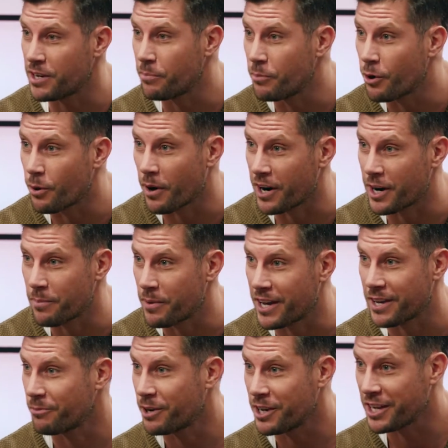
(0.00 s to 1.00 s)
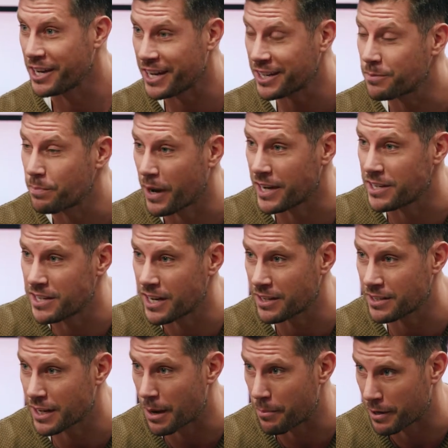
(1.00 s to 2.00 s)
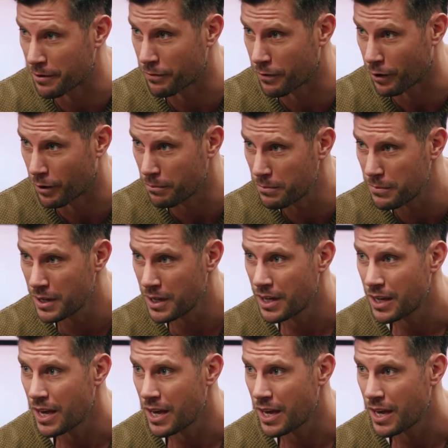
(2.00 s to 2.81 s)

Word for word: you're more worried about where your next paycheck's coming from.